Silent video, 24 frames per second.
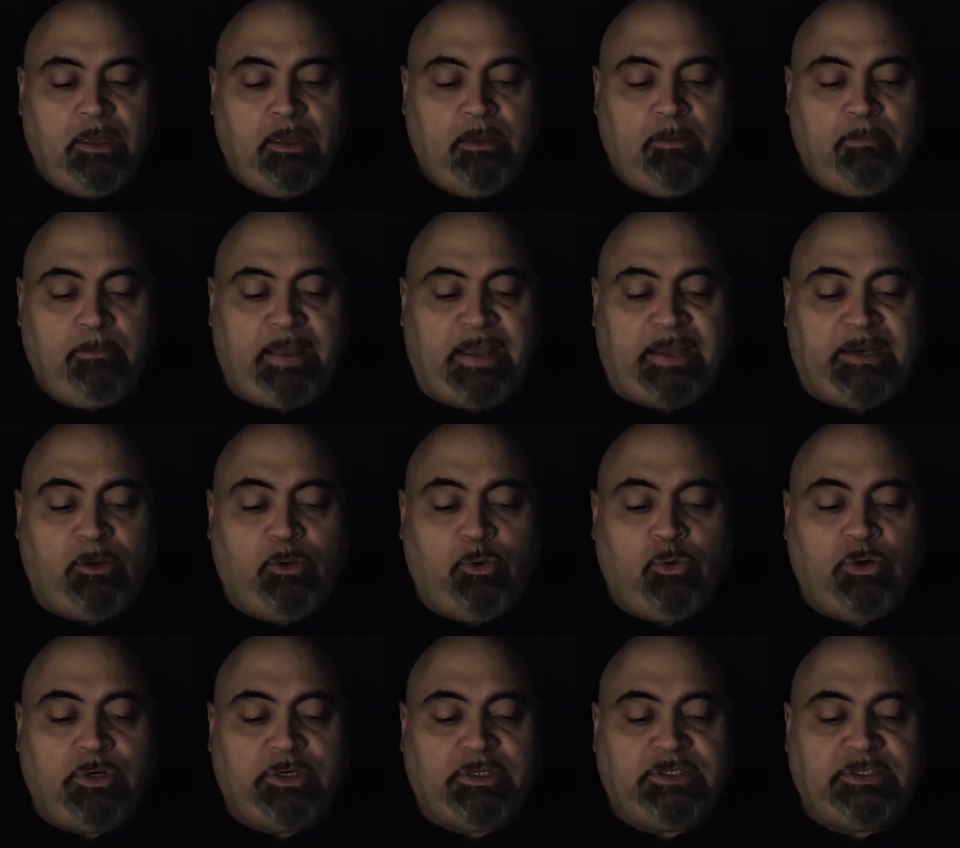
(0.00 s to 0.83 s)
"My
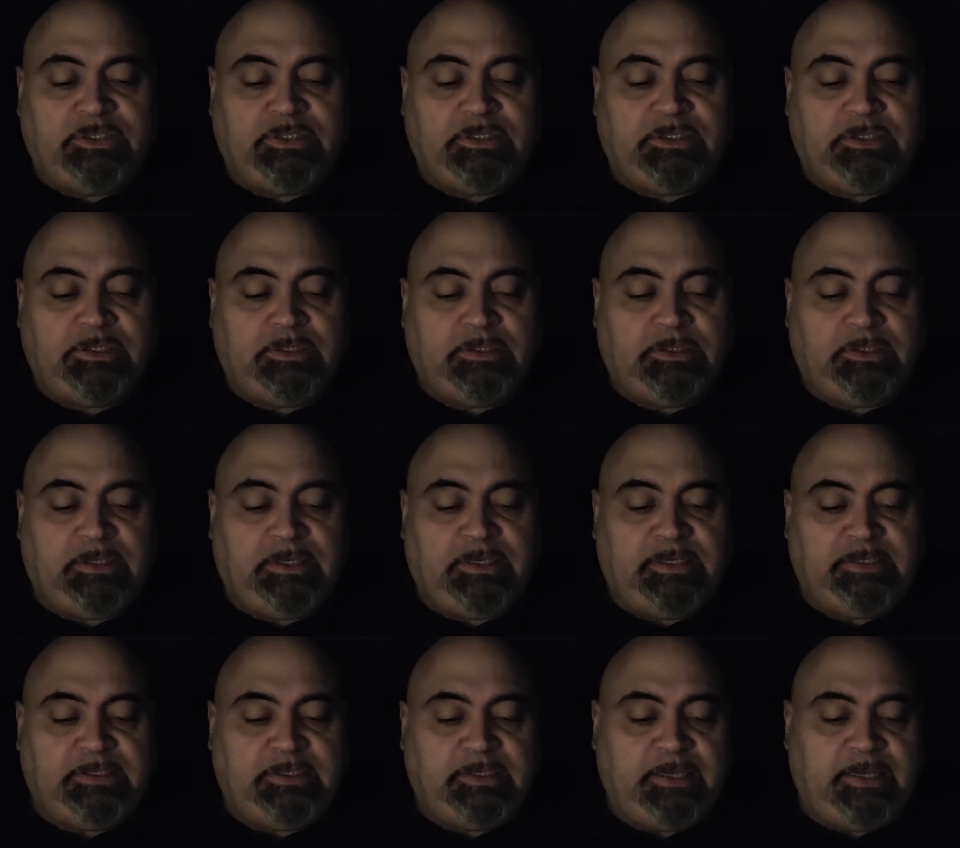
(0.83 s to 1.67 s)
lords,"
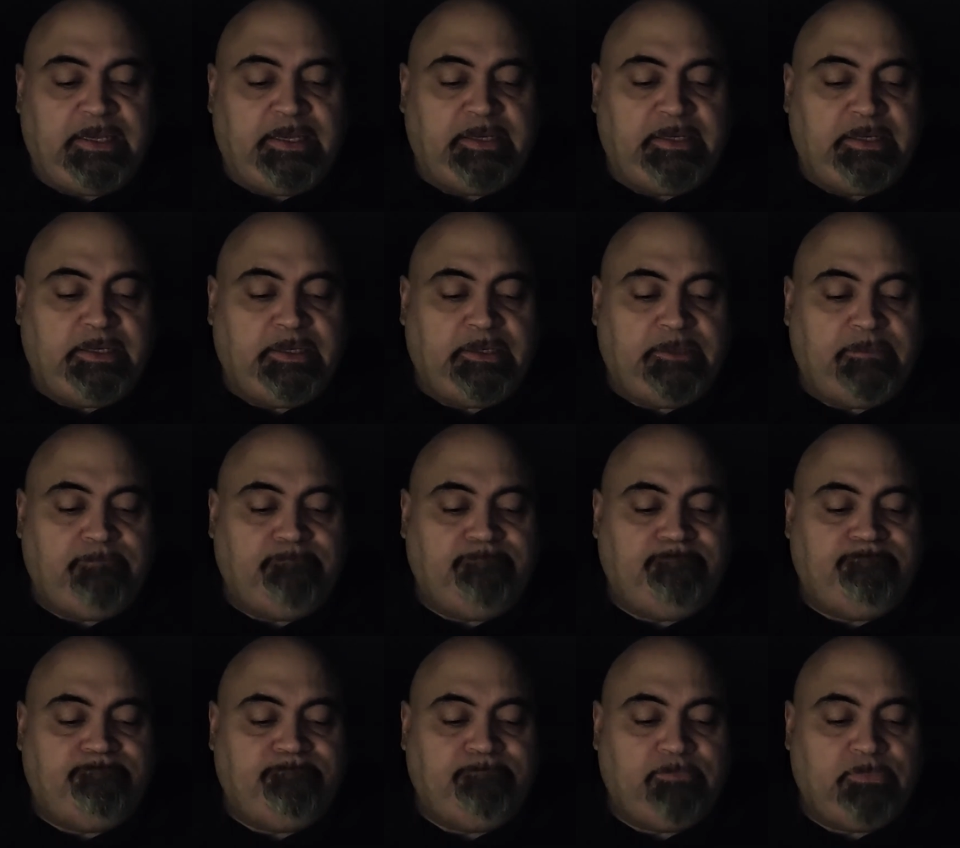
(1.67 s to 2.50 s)
he said,
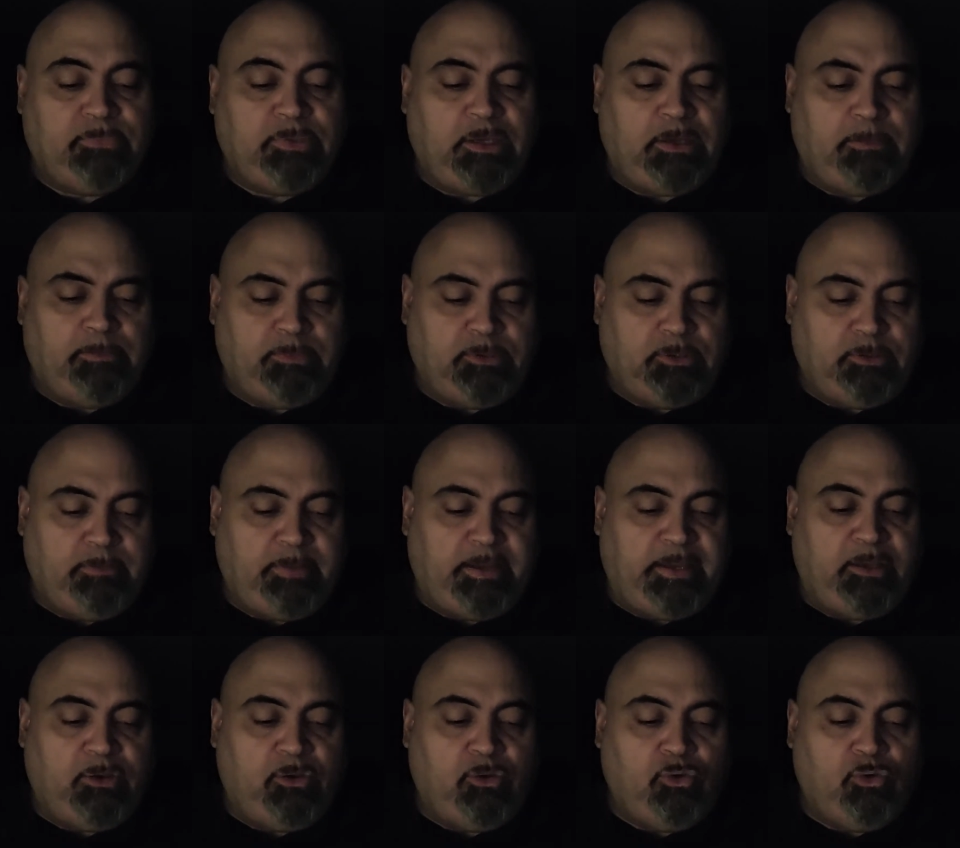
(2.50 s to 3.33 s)
"come to
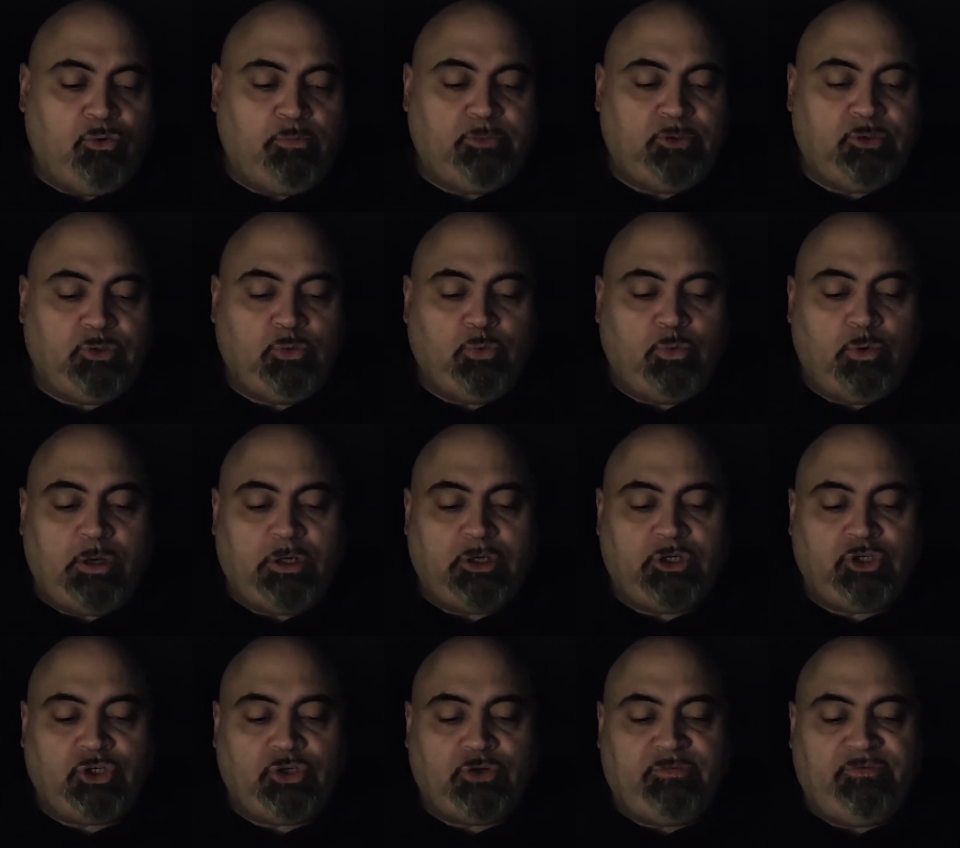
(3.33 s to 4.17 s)
my home to
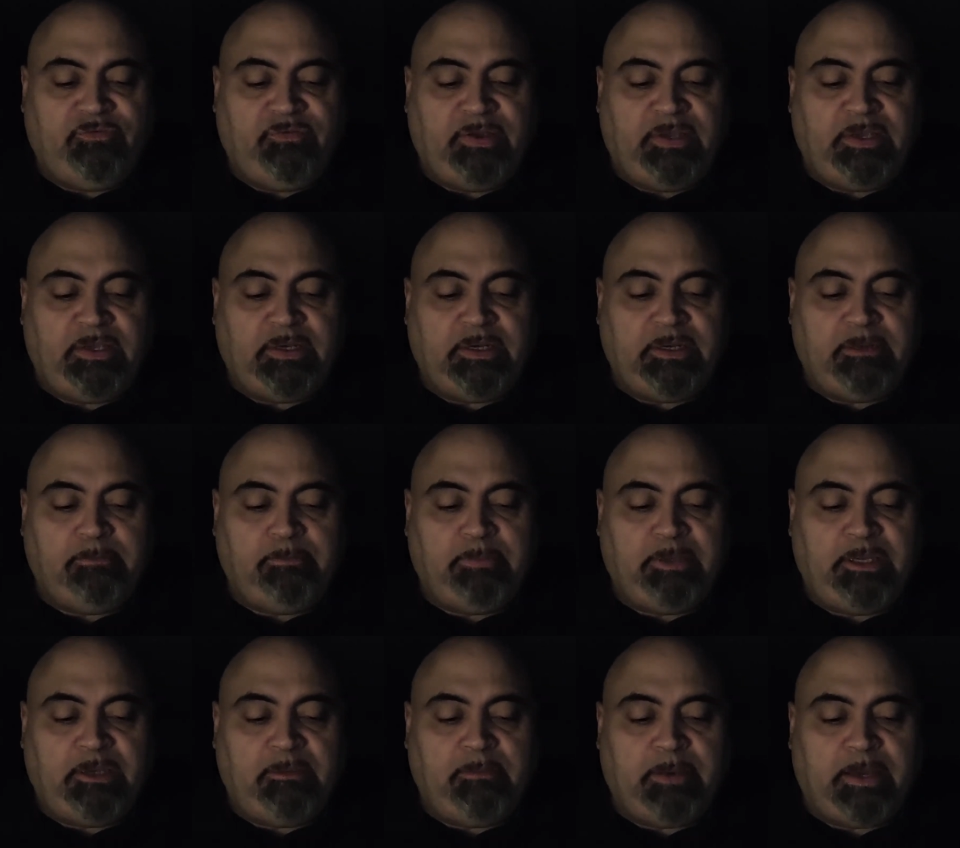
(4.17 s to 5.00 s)
wash your feet and
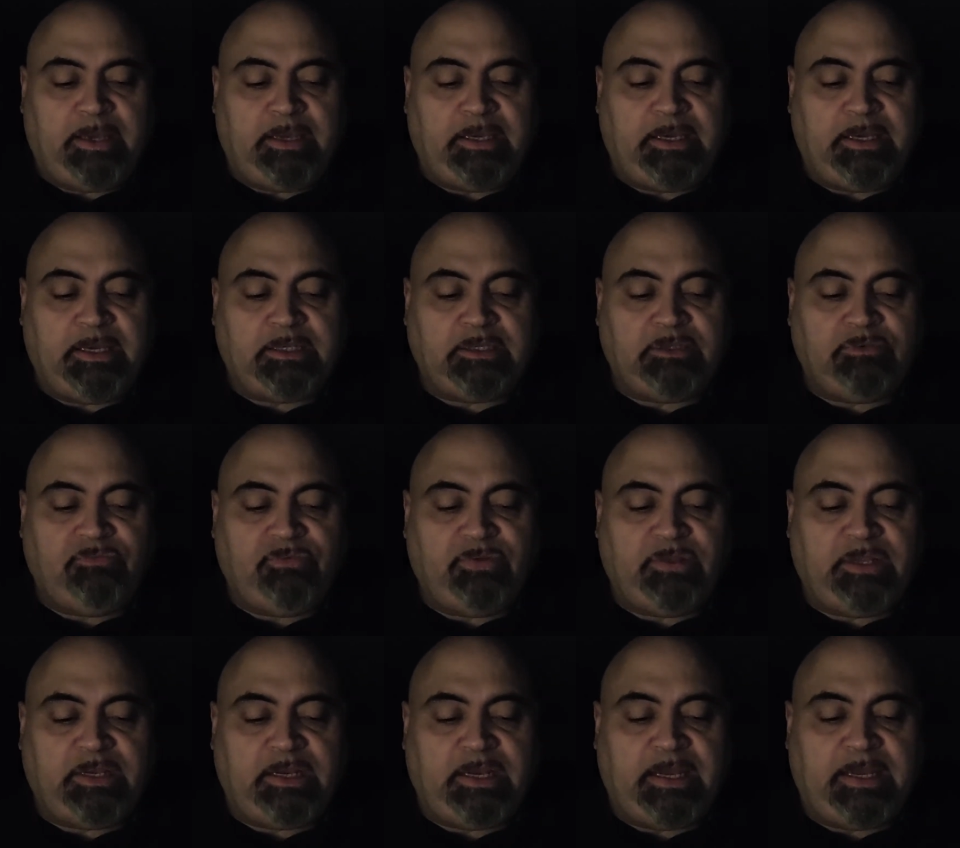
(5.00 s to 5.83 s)
be my guests
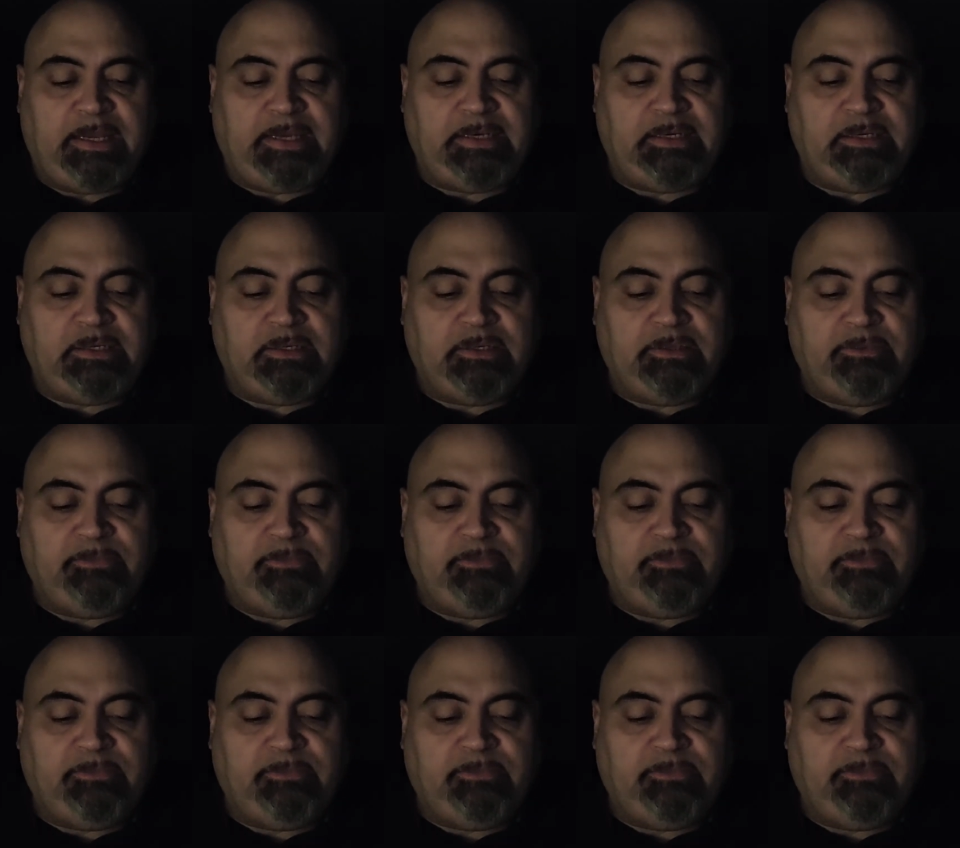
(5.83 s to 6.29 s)
for the night.